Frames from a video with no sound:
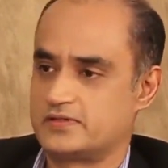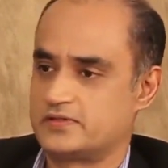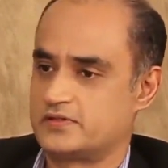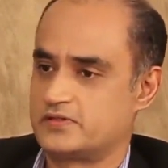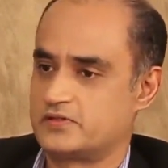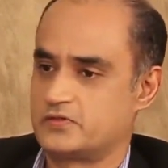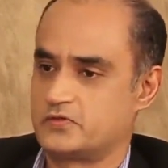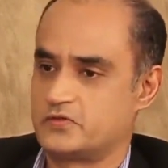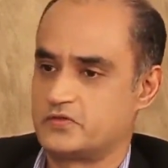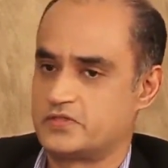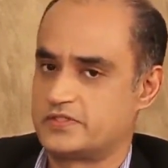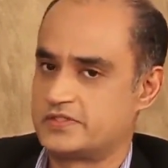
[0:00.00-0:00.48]

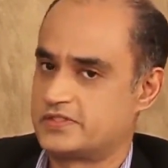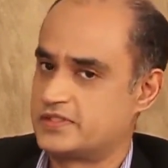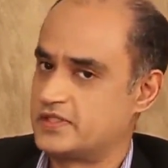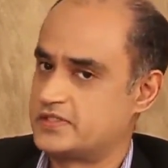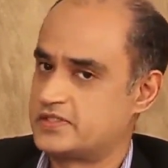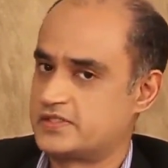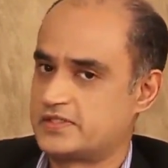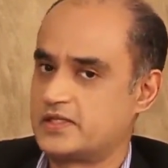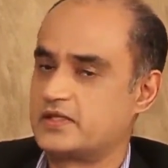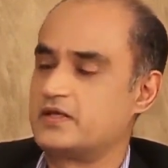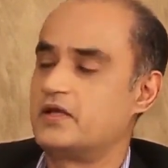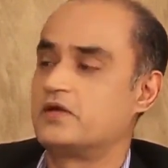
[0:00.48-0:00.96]
So
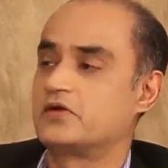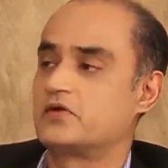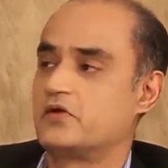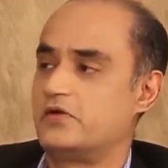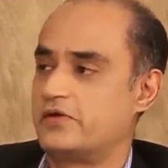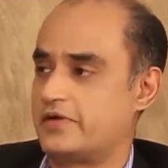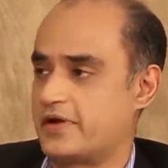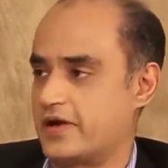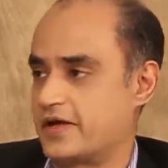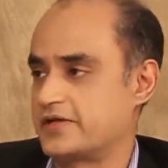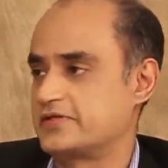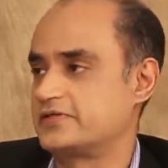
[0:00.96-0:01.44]
it's still in a
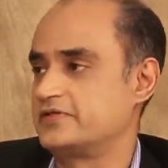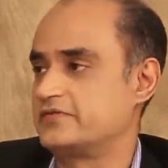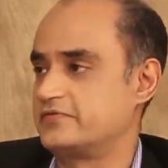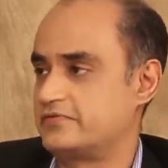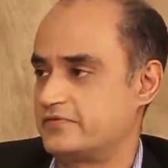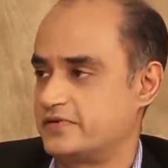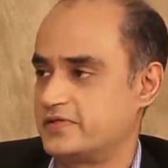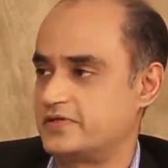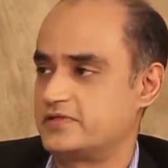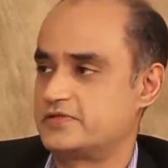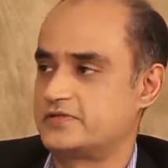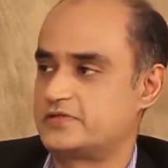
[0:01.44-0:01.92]
contraction
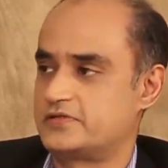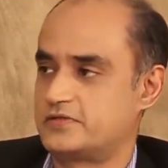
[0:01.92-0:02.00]
phase.